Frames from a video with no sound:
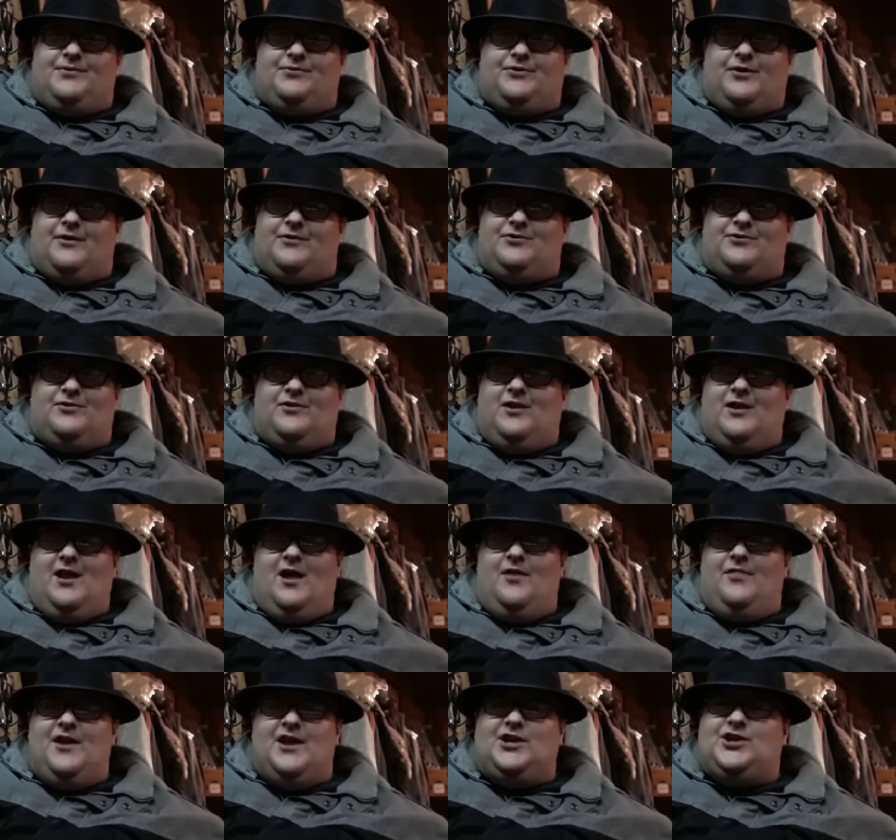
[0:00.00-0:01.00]
that, you
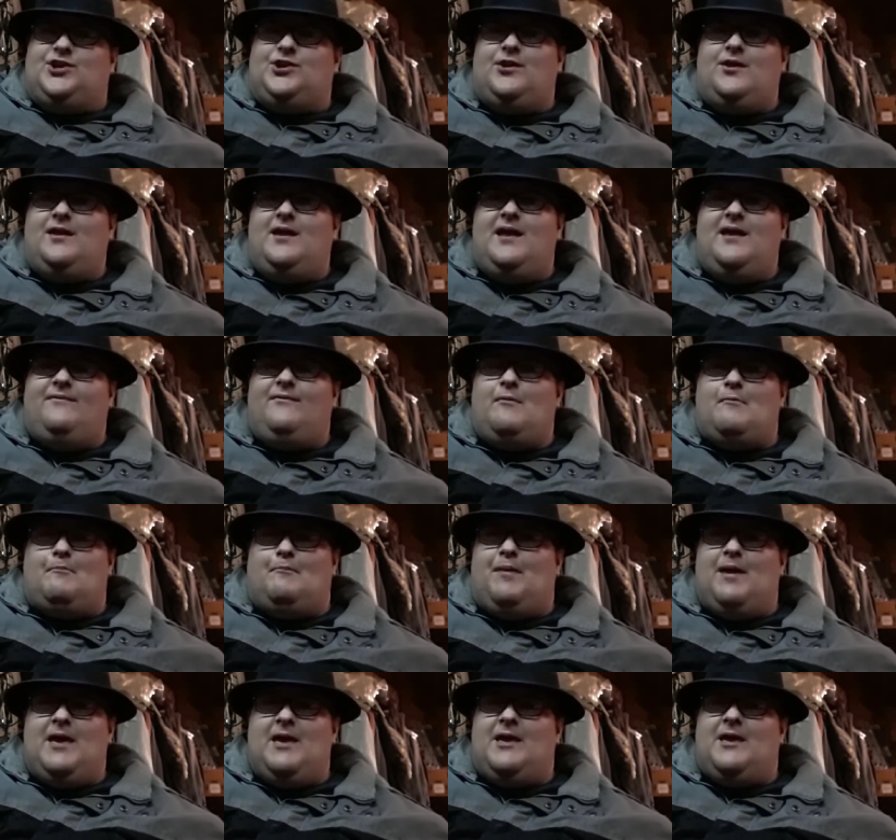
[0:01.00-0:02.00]
know, they shouldn't even
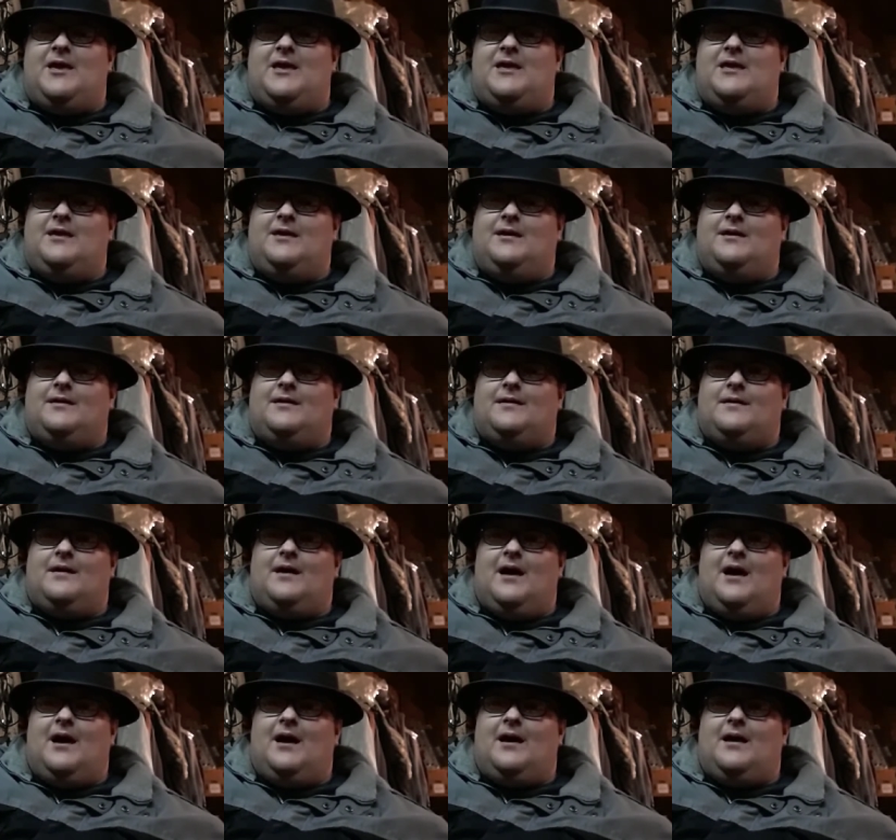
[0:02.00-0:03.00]
be,
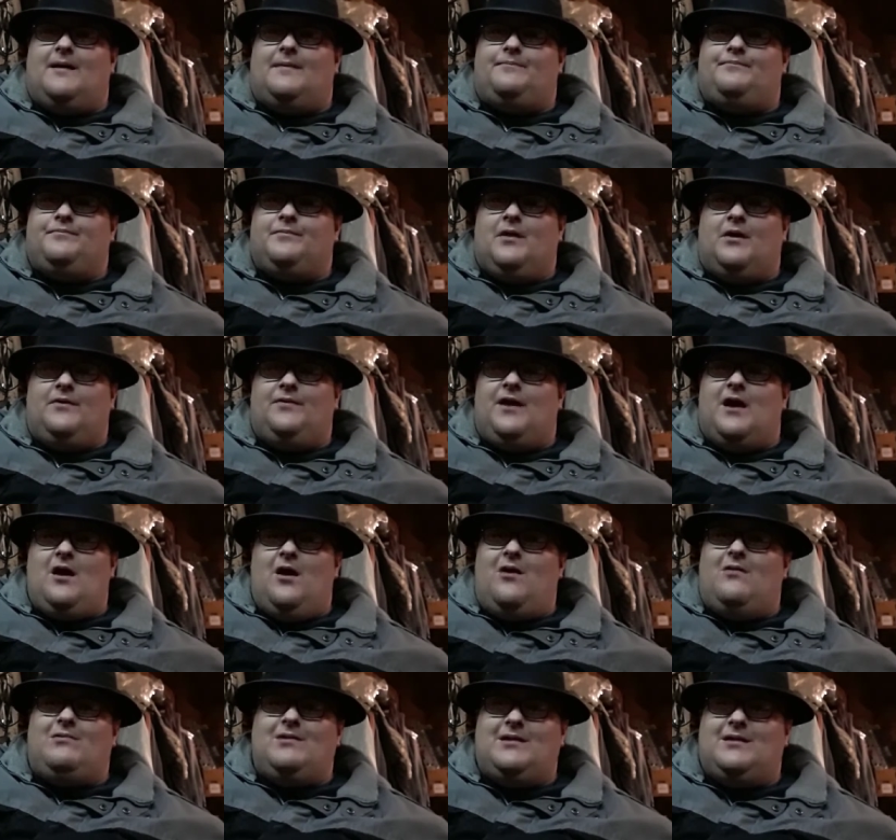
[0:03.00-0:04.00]
um, or they
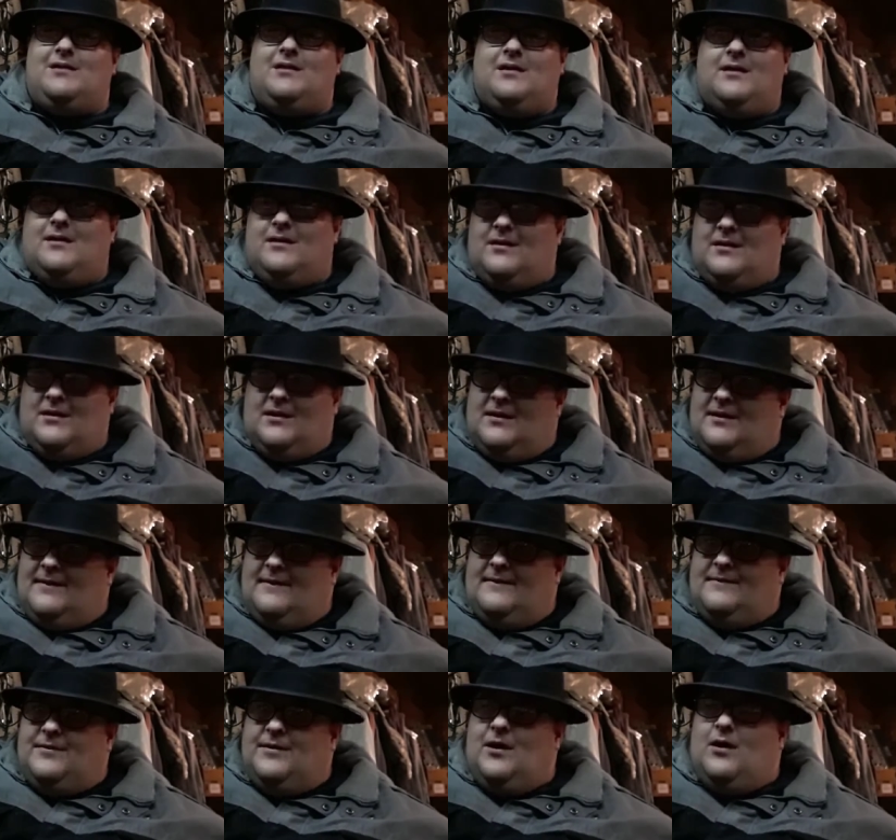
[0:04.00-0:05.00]
aren't,
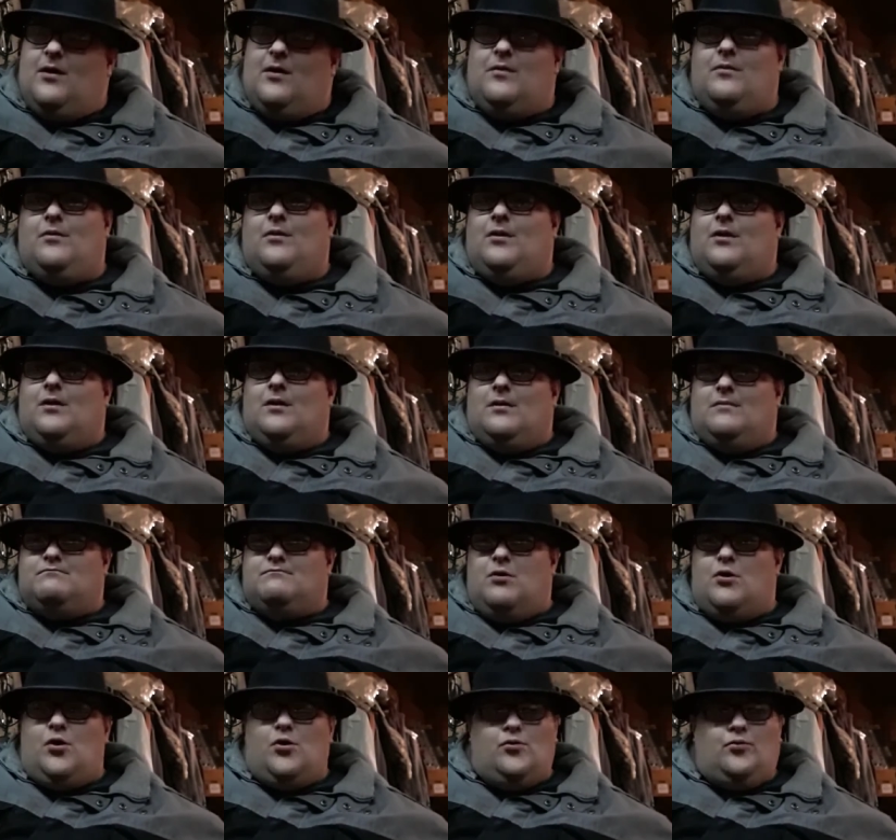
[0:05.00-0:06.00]
you know,
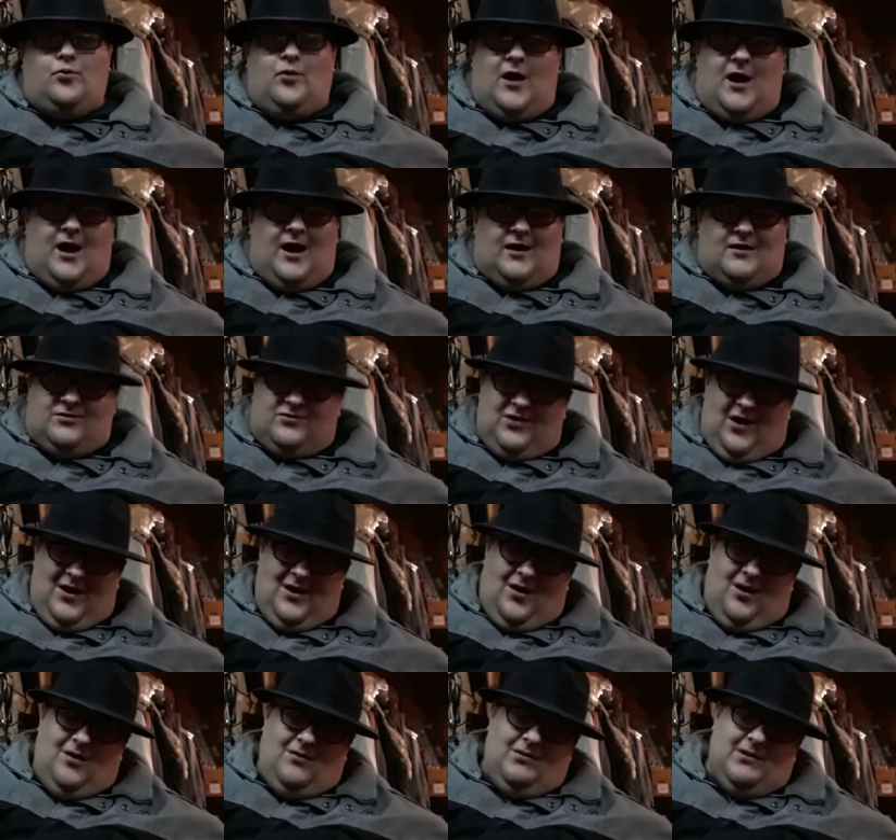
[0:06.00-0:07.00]
moon rocks.
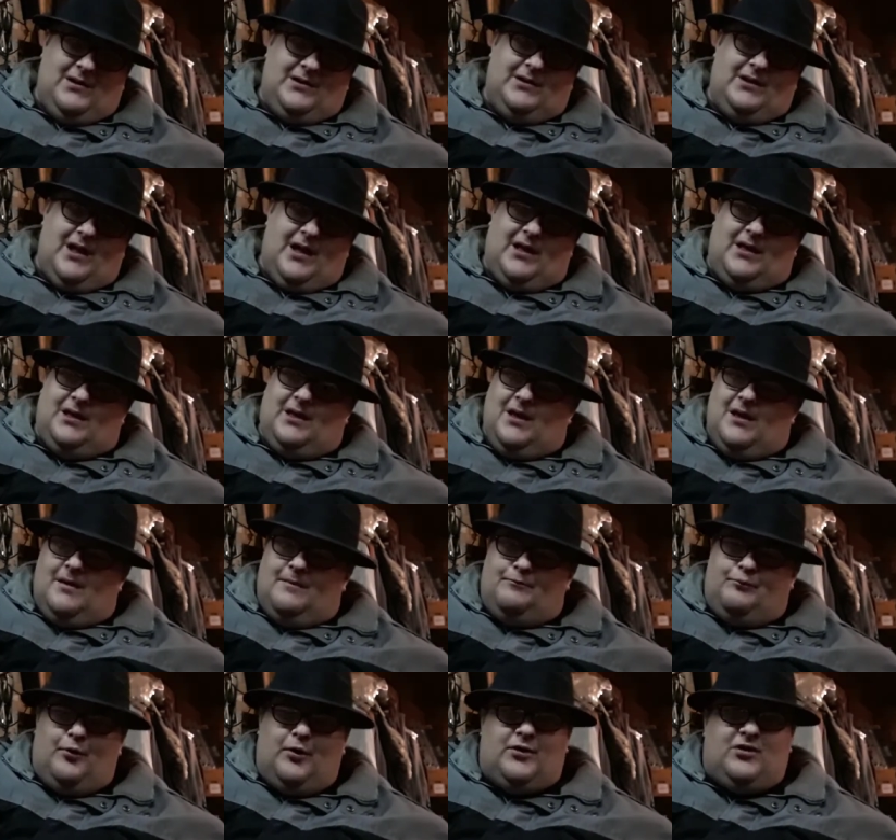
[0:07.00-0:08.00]
They aren't
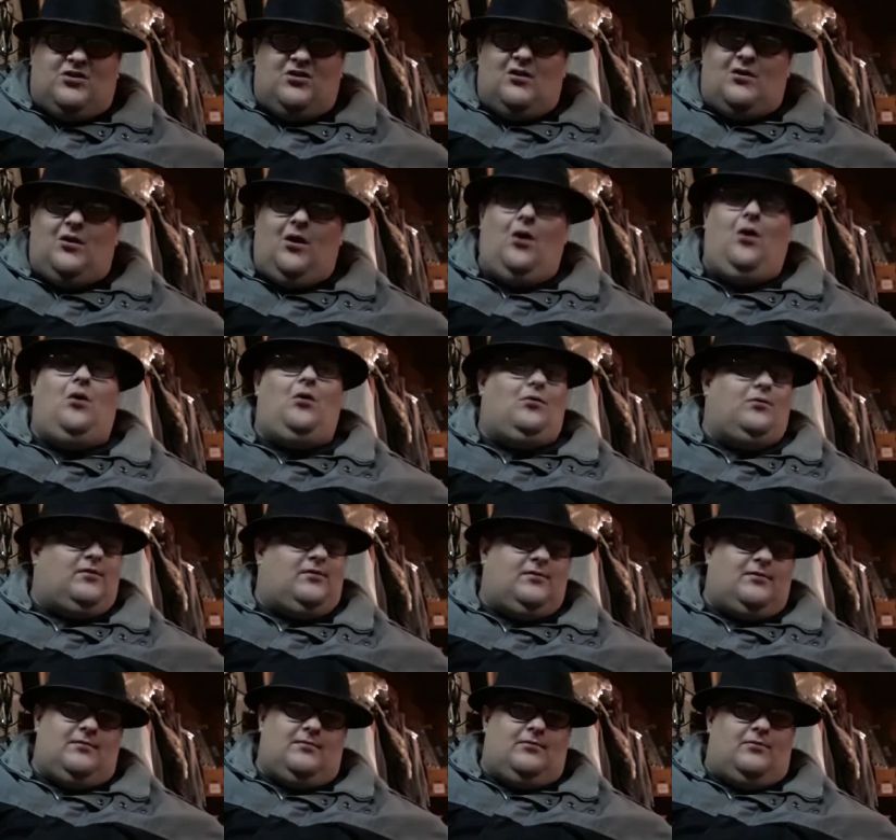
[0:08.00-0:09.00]
like bricks of
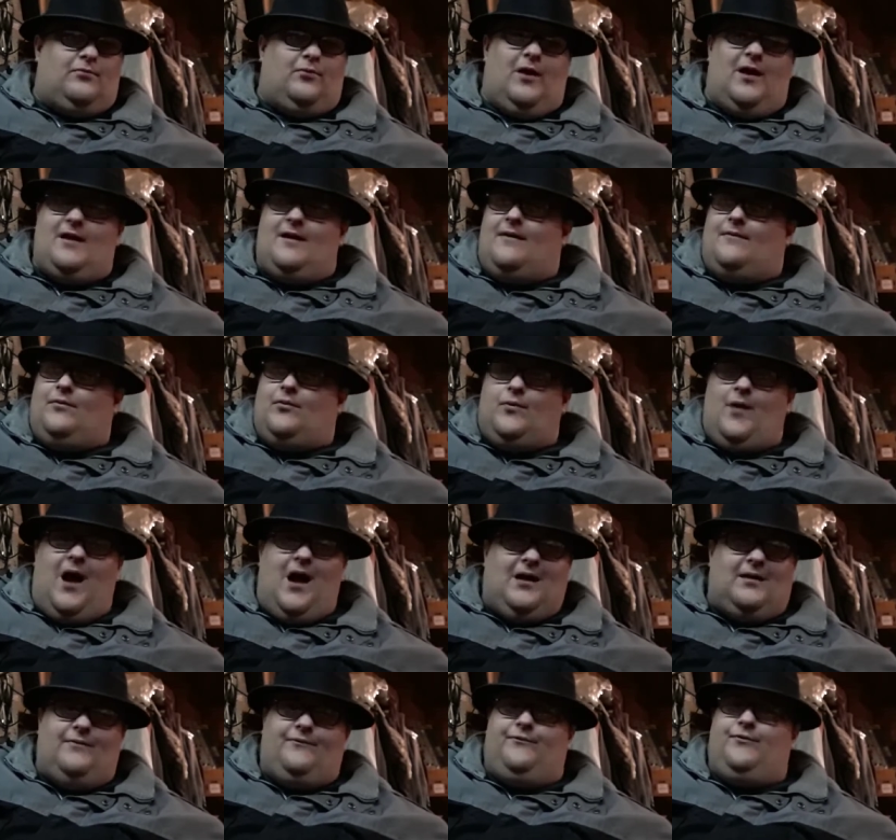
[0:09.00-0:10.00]
golds, whatever,
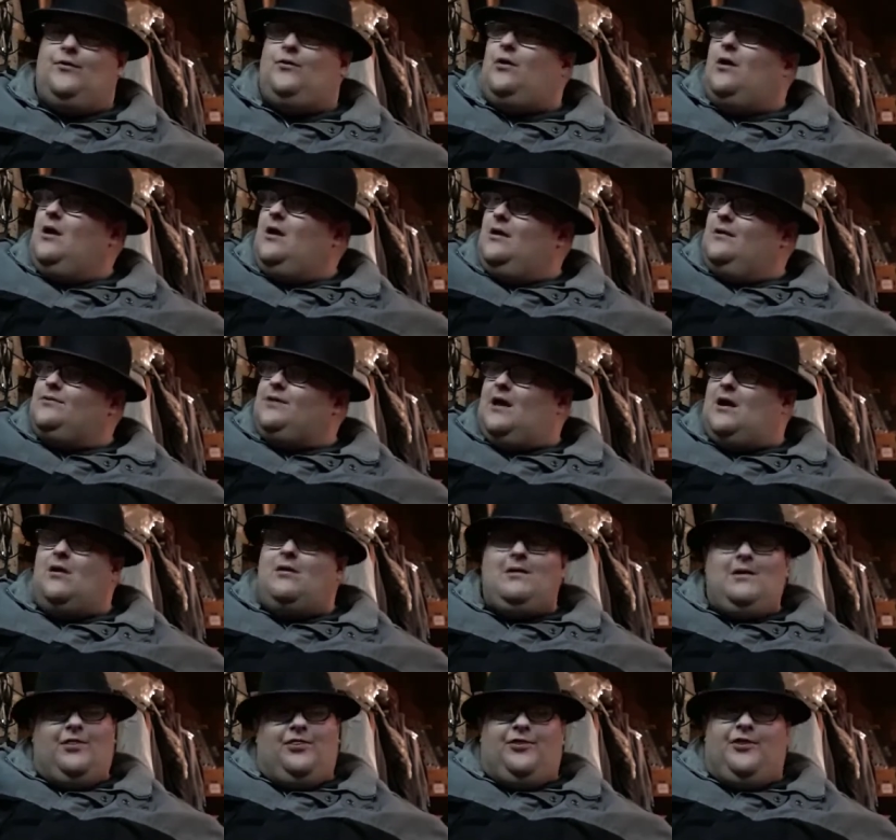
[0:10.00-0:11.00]
rocket fuel. They
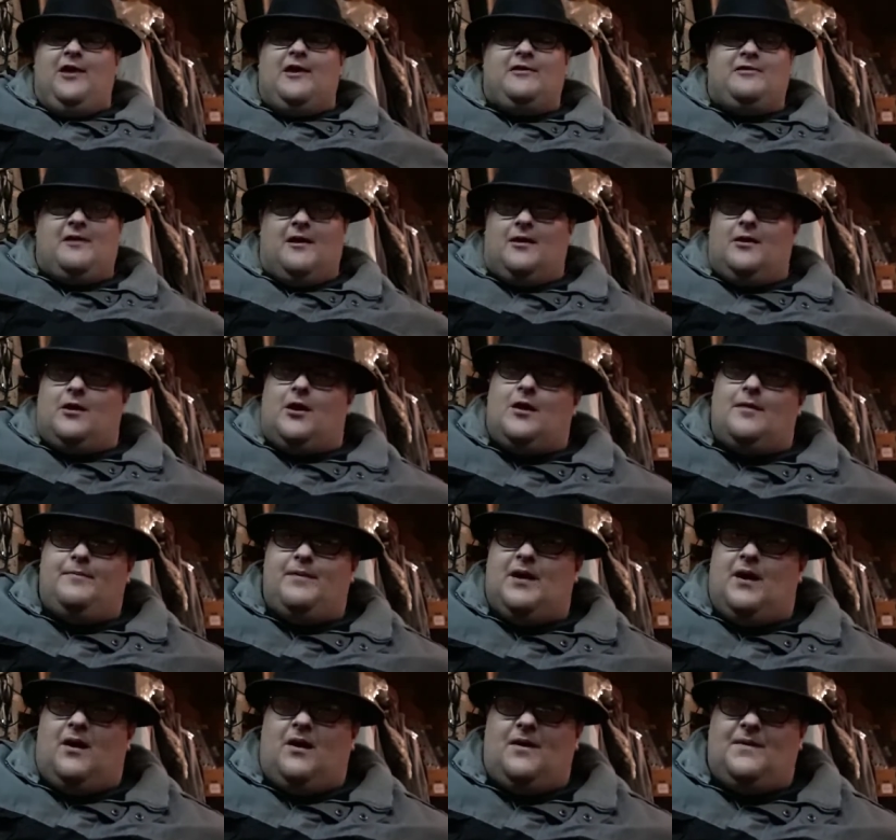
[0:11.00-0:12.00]
aren't things that are going to
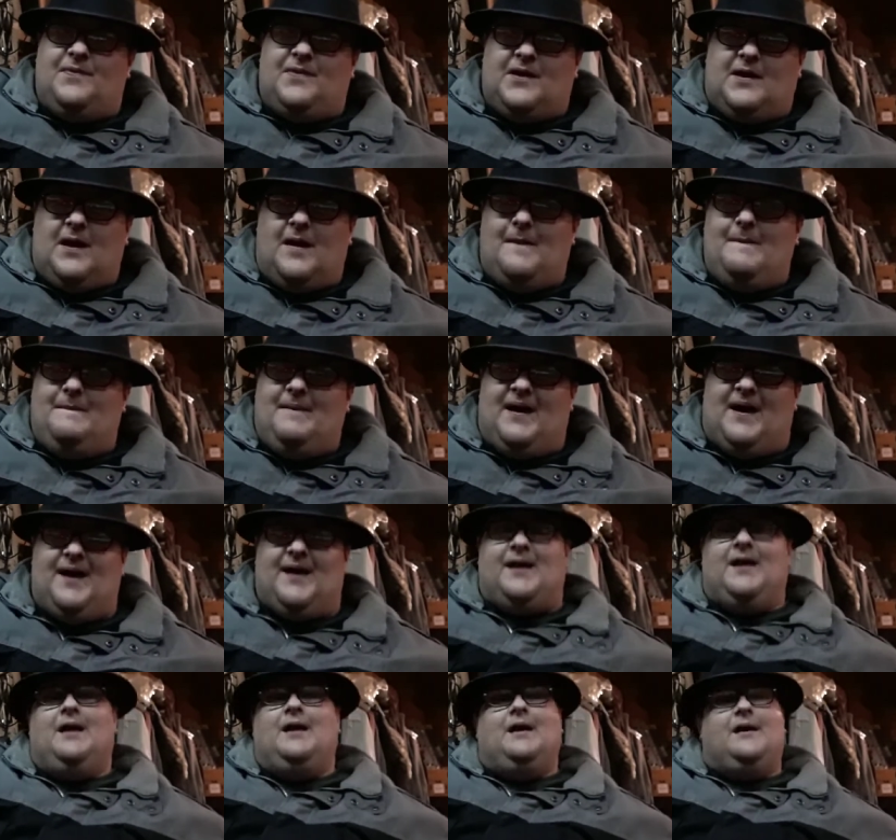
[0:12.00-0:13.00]
be hard to come by.